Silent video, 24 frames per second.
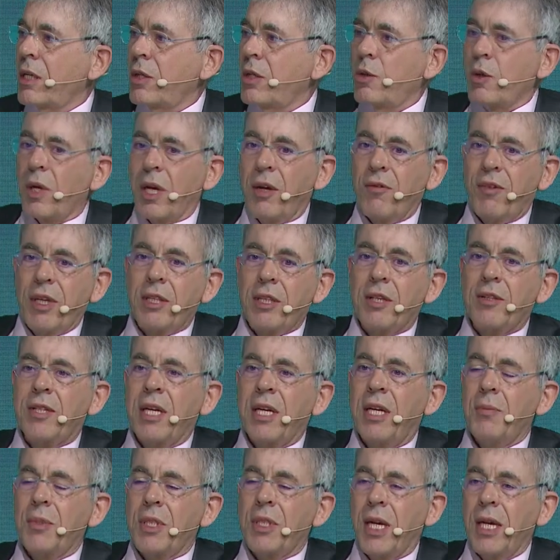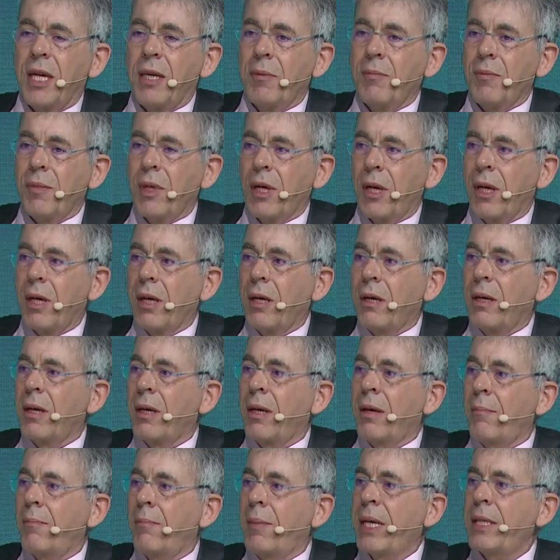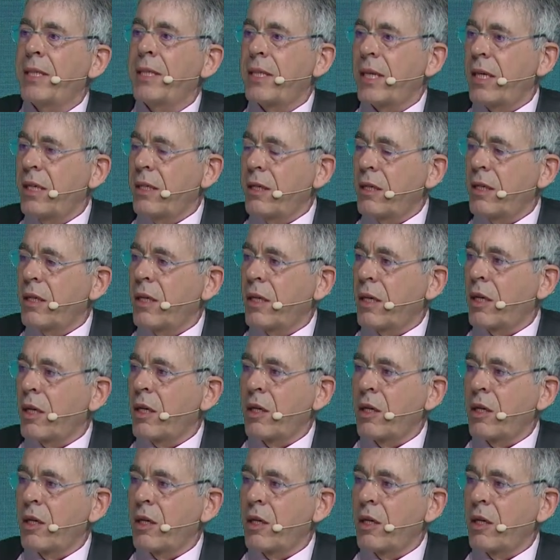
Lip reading: to have at the same time maintained